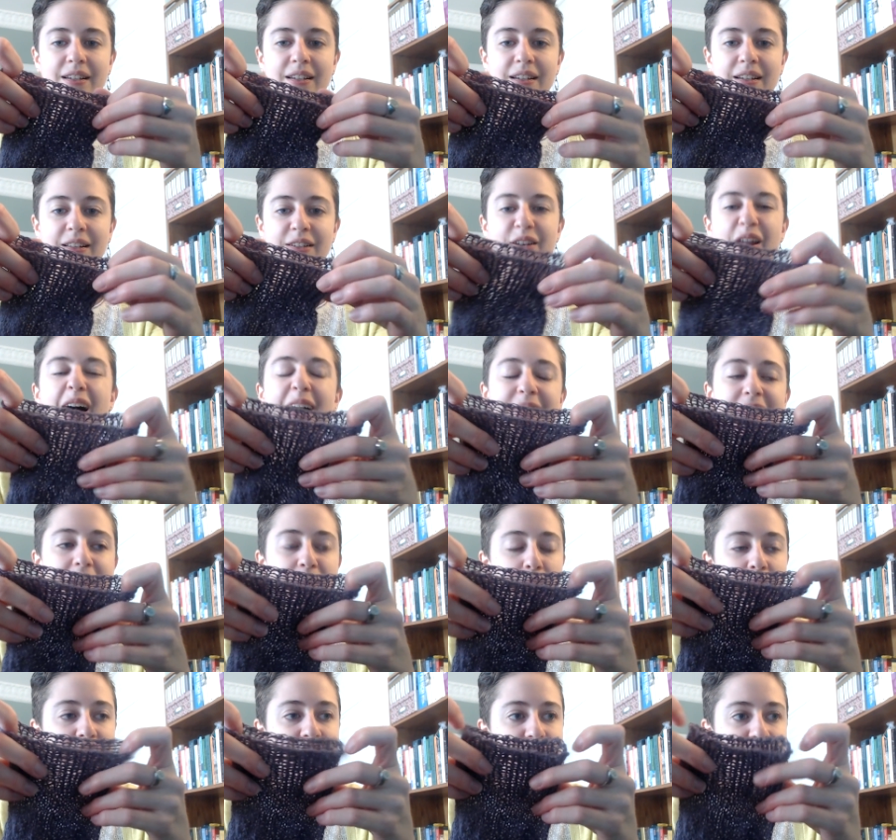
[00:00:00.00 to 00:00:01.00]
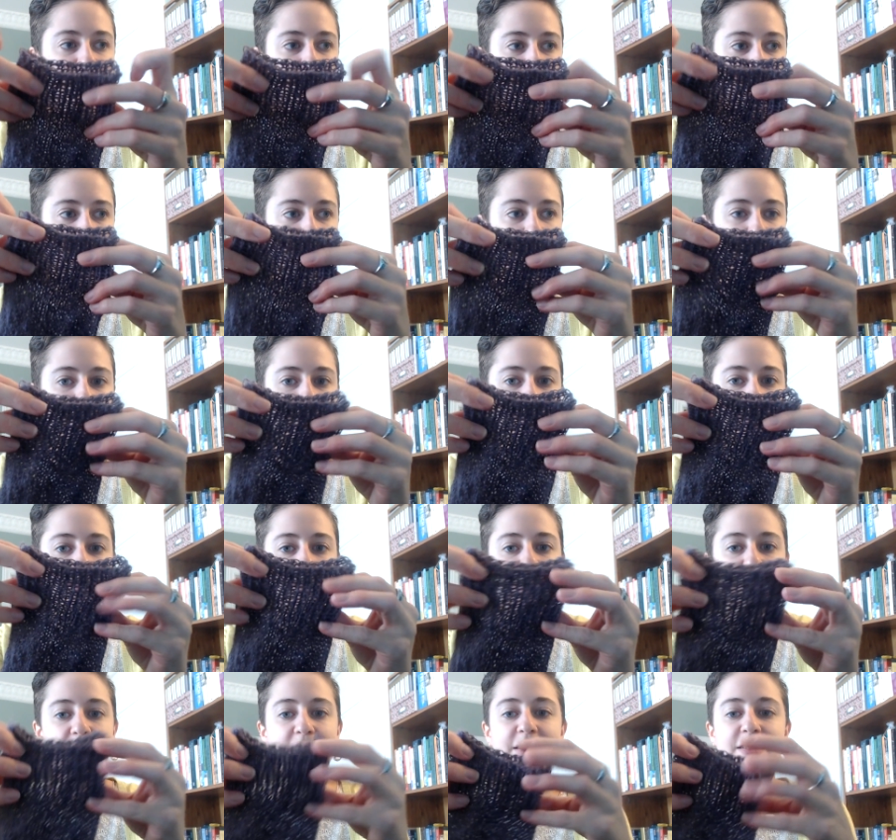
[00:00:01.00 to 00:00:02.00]
not that many stitches.
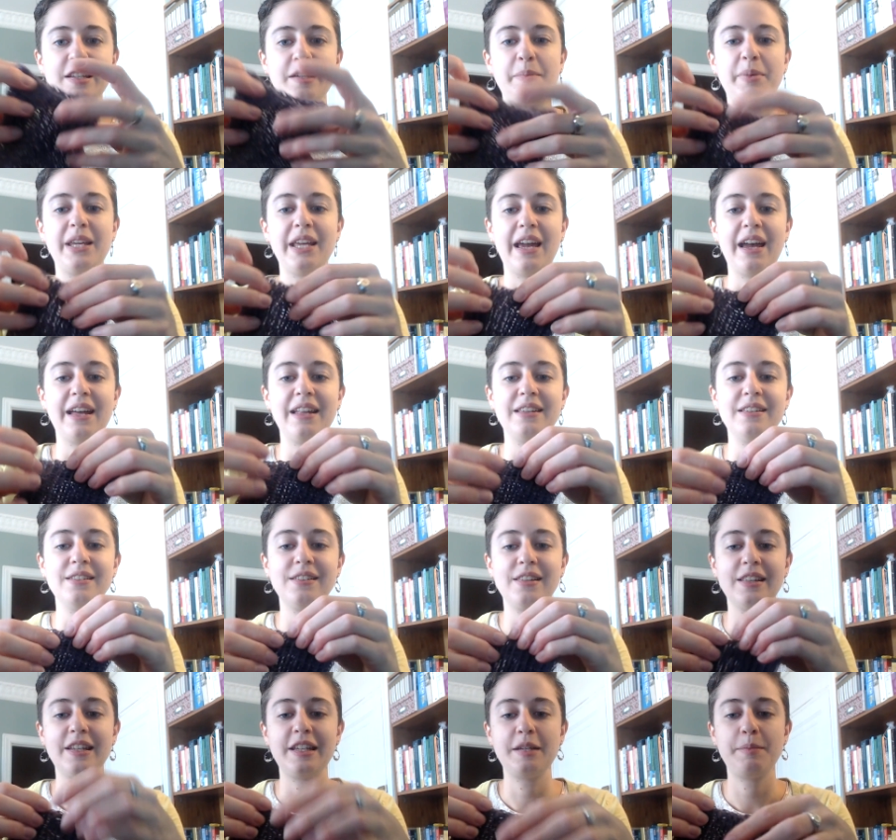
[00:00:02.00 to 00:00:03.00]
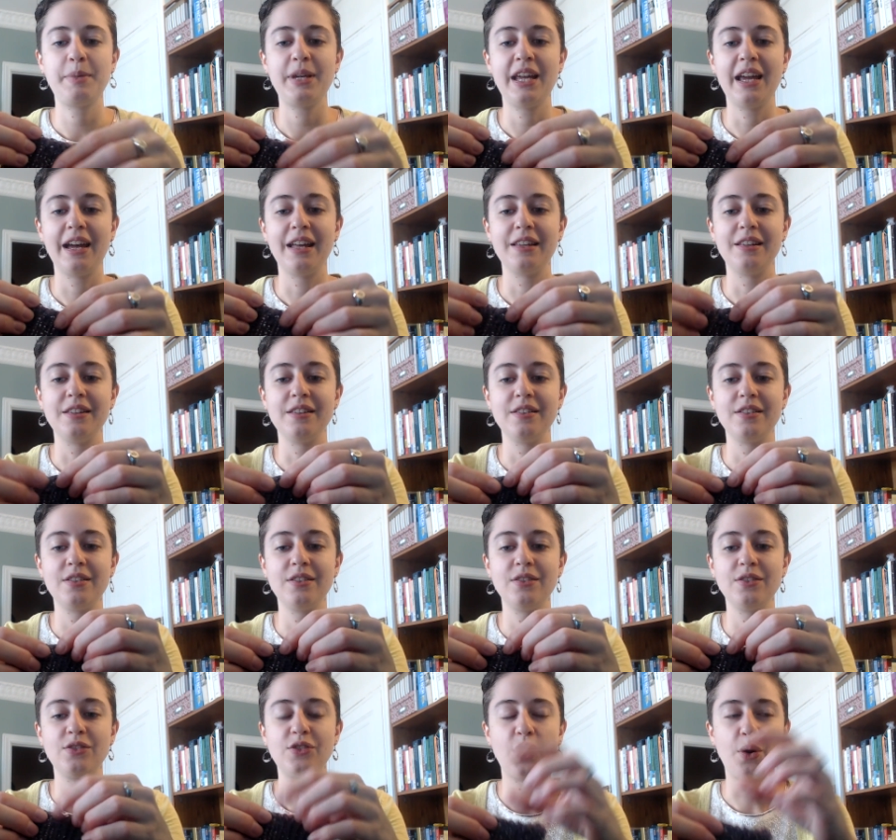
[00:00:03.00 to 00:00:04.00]
It's on DPNs. The DPNs
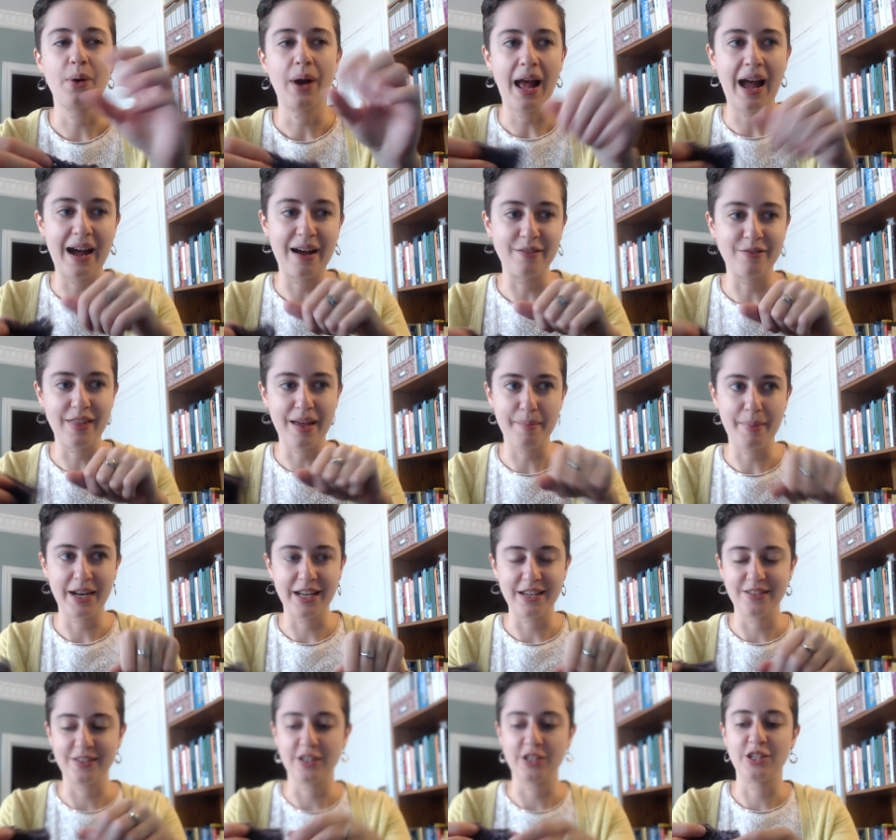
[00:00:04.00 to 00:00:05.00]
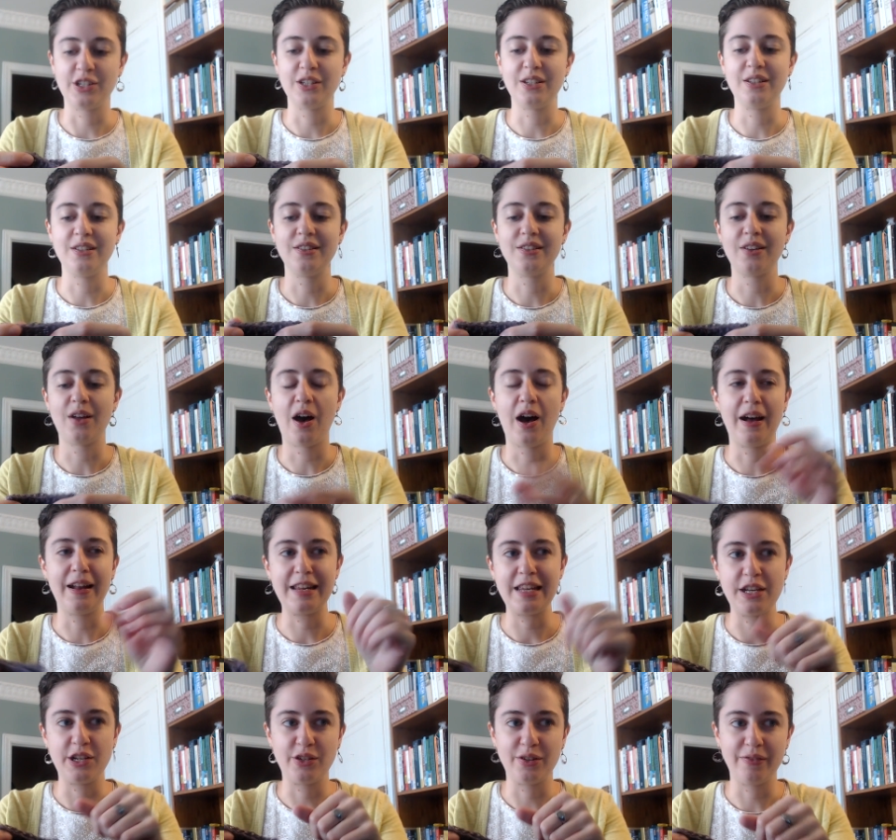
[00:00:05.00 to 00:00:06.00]
don't have that many stitches on
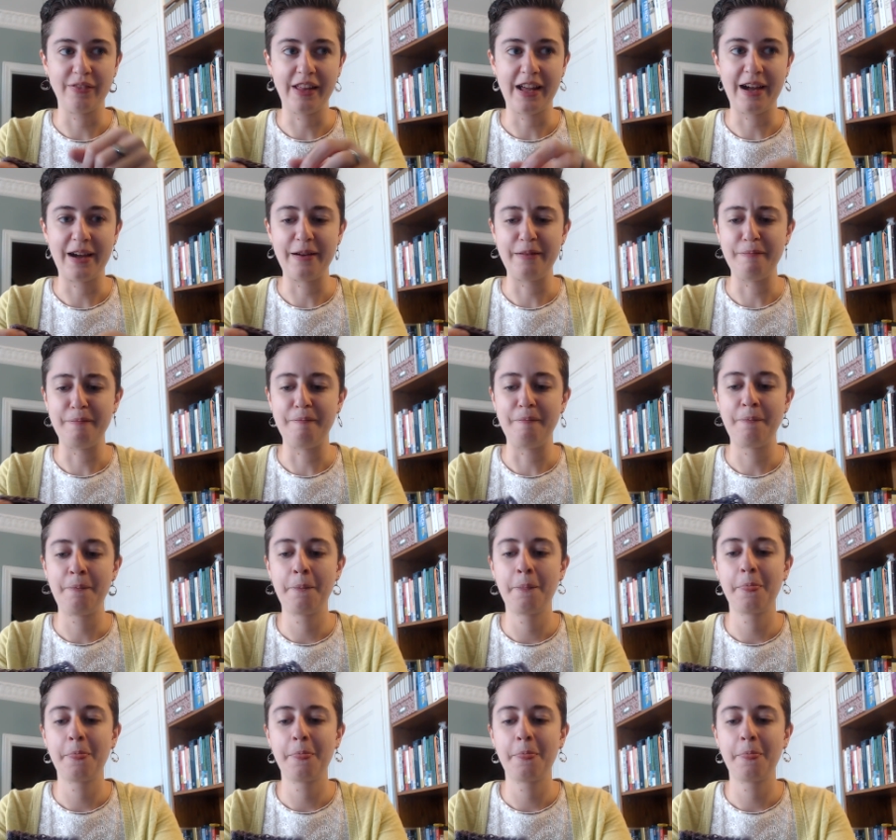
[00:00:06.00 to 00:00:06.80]
each of them.